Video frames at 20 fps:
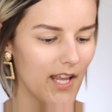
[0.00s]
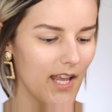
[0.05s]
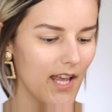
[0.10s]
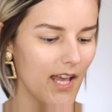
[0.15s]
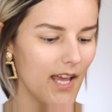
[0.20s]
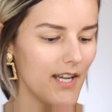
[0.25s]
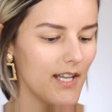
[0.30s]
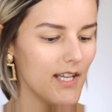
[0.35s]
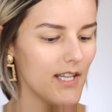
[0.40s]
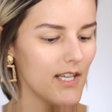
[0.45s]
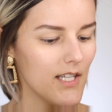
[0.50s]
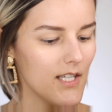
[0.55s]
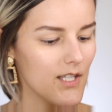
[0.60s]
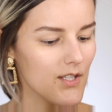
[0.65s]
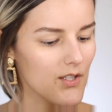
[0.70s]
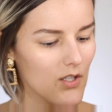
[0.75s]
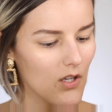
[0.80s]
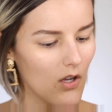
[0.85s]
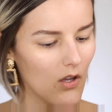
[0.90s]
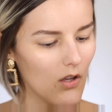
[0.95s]
and it
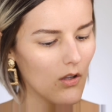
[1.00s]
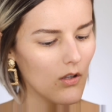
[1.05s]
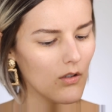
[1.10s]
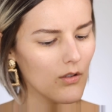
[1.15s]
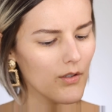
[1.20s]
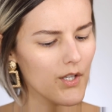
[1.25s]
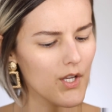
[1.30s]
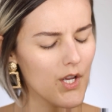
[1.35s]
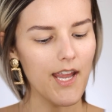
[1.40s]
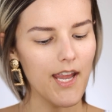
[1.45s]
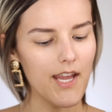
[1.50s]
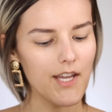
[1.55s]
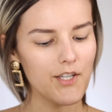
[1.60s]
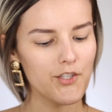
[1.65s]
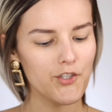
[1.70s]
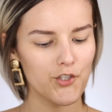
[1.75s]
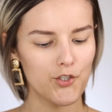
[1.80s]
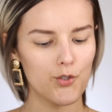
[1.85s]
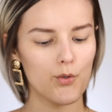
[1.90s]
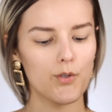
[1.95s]
is called a
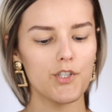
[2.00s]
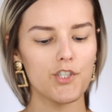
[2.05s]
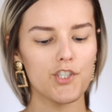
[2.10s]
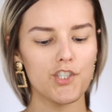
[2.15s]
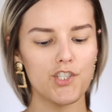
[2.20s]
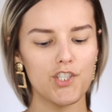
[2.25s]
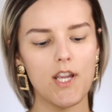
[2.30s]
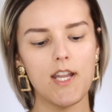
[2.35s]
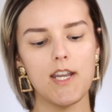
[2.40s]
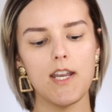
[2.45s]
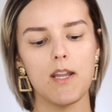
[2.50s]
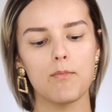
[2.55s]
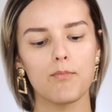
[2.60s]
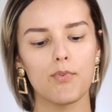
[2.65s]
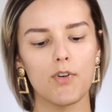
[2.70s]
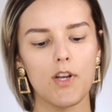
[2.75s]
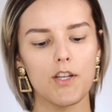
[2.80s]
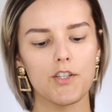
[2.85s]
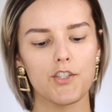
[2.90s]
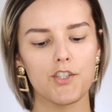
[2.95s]
short shading
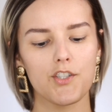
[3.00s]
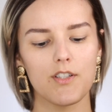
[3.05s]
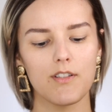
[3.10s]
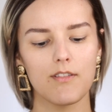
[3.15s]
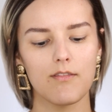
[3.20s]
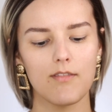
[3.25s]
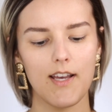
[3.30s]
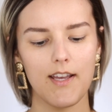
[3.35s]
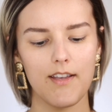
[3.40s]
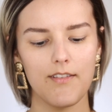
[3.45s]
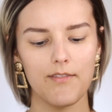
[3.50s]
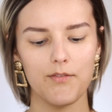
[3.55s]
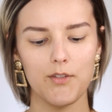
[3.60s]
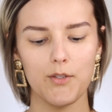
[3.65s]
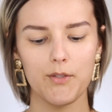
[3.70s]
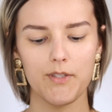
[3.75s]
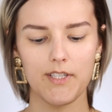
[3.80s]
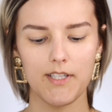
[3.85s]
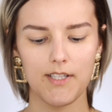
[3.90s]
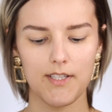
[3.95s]
brush. I've
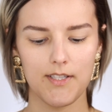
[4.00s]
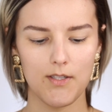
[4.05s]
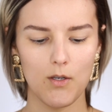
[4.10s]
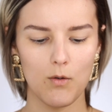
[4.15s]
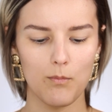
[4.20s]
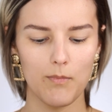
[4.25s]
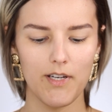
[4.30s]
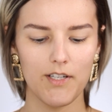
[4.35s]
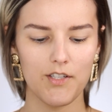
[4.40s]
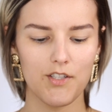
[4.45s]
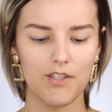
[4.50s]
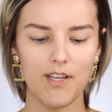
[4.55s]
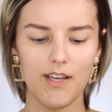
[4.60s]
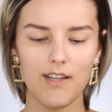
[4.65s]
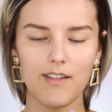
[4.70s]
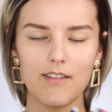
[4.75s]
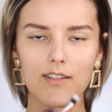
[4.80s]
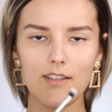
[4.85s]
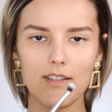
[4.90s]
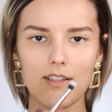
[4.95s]
used this so much
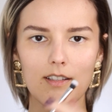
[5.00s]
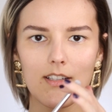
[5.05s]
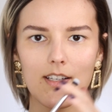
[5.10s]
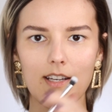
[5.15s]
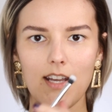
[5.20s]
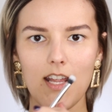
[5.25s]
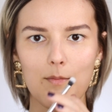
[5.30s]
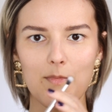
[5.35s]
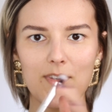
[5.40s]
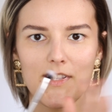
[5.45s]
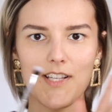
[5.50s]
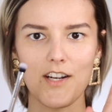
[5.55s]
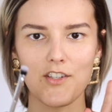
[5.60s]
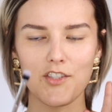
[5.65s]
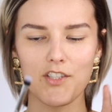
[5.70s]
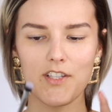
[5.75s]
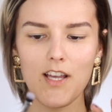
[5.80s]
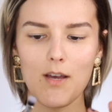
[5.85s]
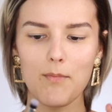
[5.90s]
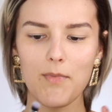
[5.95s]
that the name is
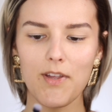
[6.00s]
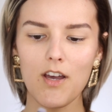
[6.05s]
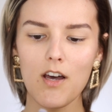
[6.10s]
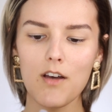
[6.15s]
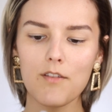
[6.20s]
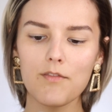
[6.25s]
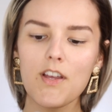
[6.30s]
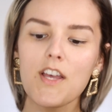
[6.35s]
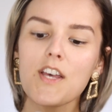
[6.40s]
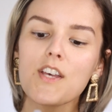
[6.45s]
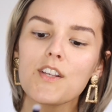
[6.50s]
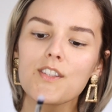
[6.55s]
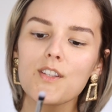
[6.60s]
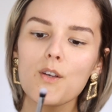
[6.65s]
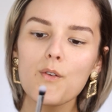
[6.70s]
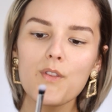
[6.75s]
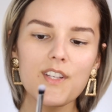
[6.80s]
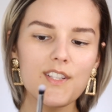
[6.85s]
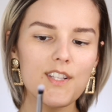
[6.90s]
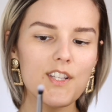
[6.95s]
actually coming off.
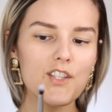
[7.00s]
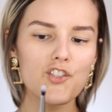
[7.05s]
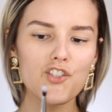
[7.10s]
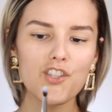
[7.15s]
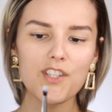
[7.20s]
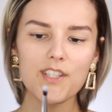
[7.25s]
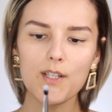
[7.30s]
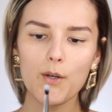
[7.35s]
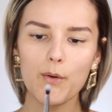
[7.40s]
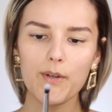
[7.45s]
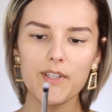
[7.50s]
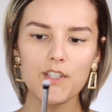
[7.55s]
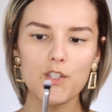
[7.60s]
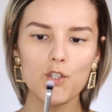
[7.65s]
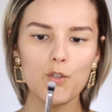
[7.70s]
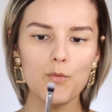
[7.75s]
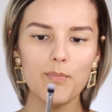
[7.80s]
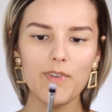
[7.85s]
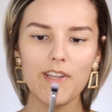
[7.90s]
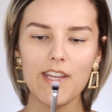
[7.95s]
So this is just going
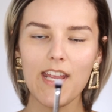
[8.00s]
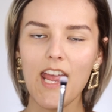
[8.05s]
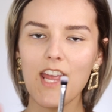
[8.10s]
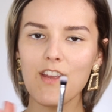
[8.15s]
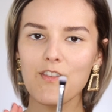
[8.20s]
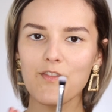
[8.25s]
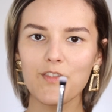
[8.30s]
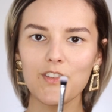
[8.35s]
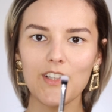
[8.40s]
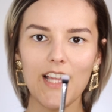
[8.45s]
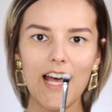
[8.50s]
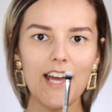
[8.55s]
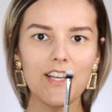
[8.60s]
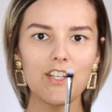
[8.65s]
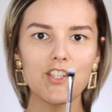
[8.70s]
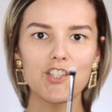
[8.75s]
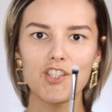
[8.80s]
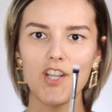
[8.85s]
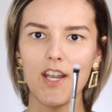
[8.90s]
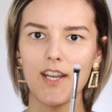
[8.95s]
to be a
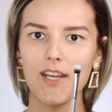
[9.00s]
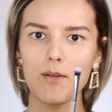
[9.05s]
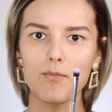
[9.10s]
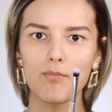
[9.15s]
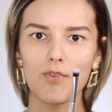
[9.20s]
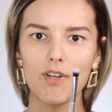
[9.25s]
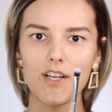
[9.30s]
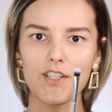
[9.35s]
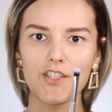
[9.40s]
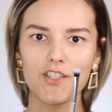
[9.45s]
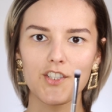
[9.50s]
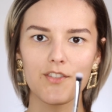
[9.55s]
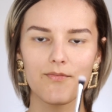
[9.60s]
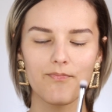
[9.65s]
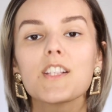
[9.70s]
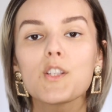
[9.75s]
flat shading brush.